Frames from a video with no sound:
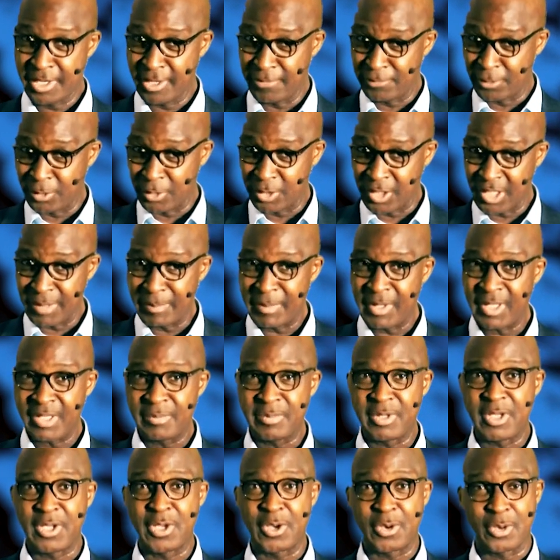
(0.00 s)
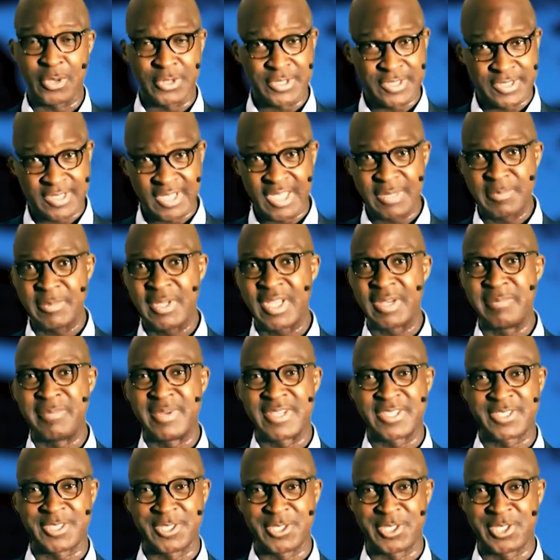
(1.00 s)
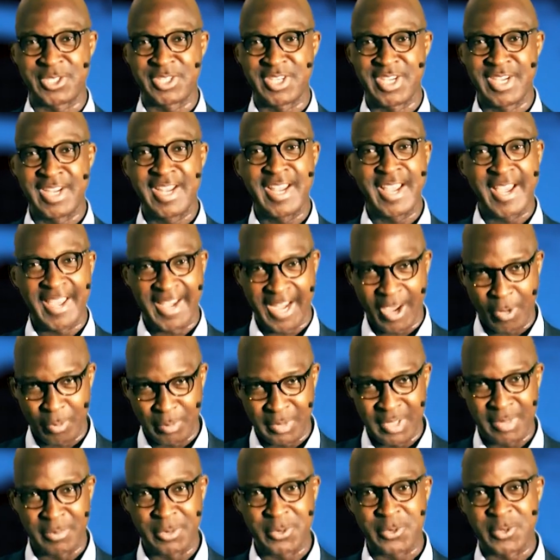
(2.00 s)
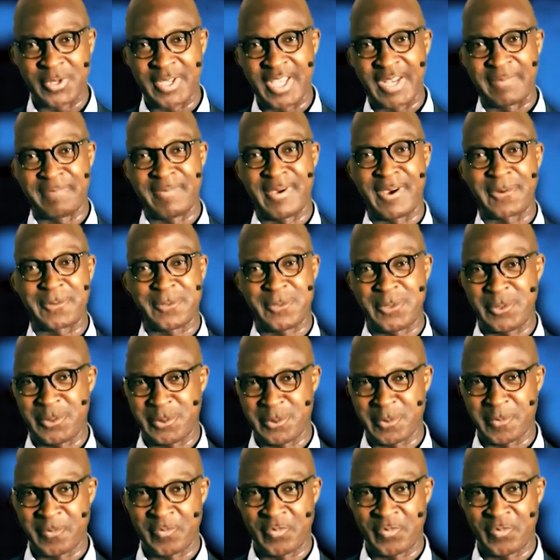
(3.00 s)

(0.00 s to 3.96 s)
if you email me or send me a message, and I will be able to get back to you.